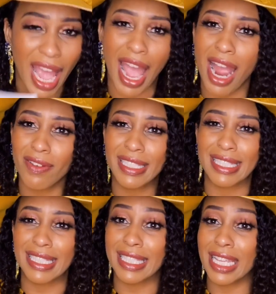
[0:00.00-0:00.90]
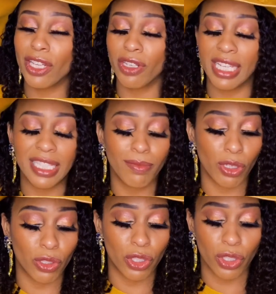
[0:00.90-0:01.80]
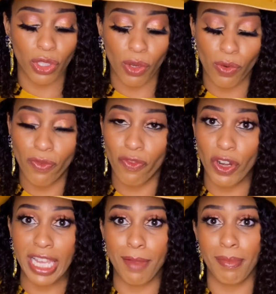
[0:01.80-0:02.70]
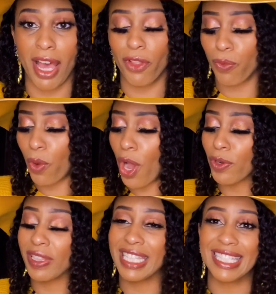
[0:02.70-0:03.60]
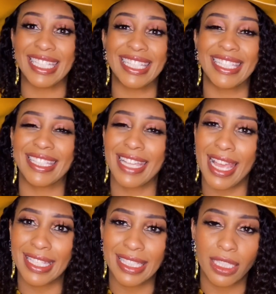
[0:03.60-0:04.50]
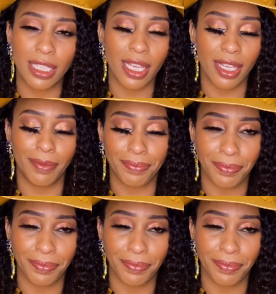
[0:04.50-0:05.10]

Iris and Cedar. It smells so freaking mouthwatering. This is sexy.